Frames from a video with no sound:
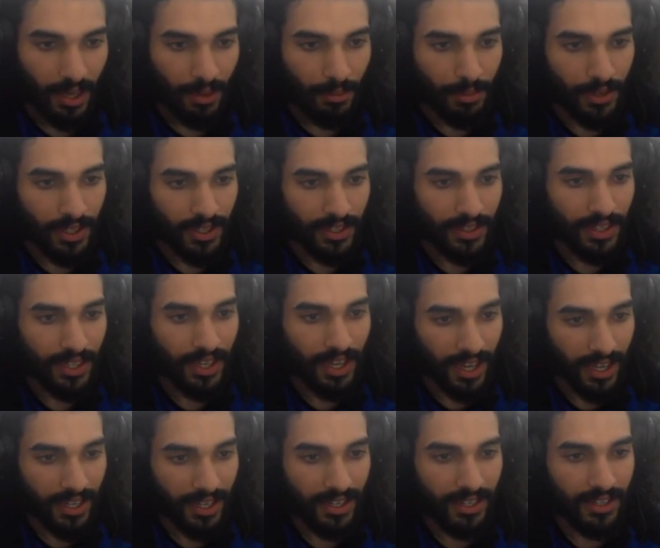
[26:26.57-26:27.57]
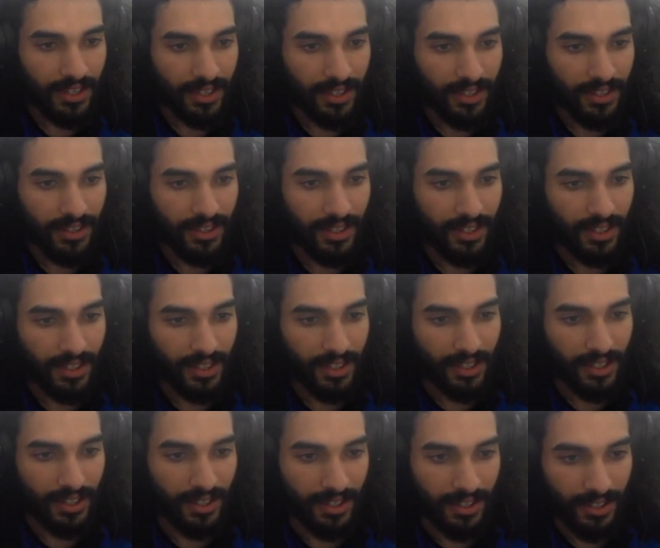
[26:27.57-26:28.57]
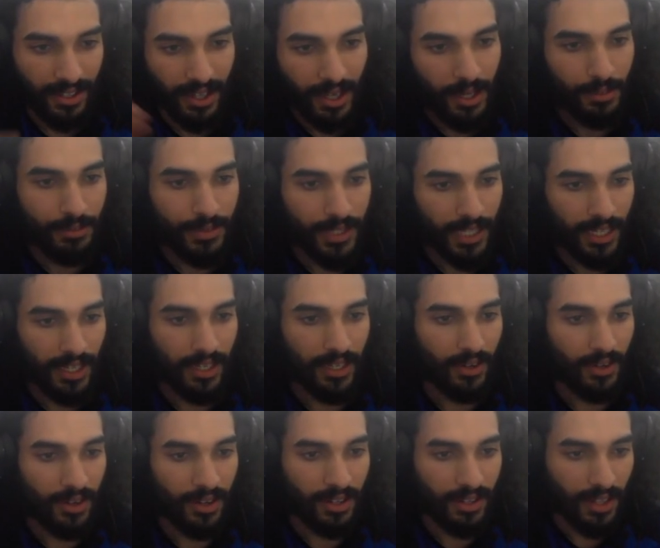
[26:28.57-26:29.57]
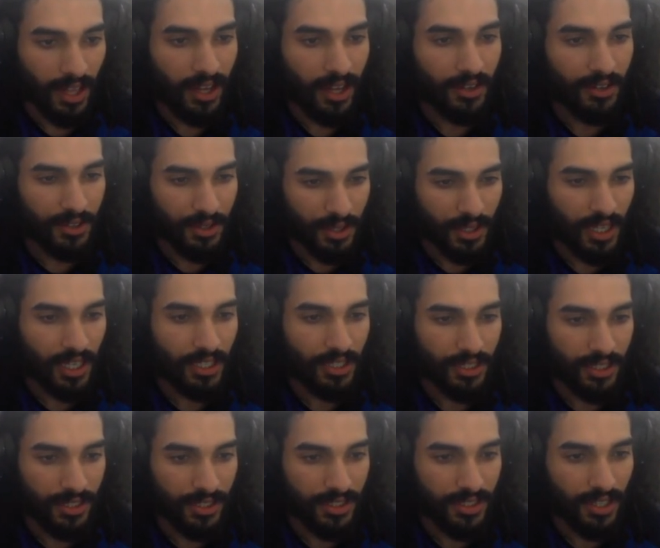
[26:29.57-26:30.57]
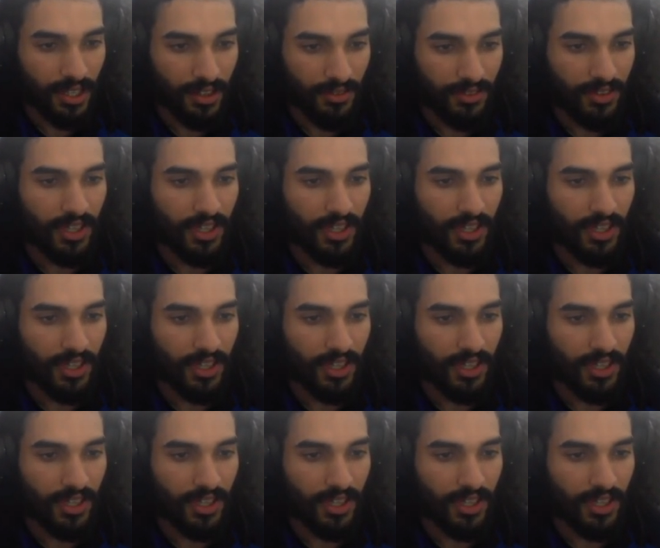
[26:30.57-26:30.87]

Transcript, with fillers: but they added in the update a lot of creation stuff.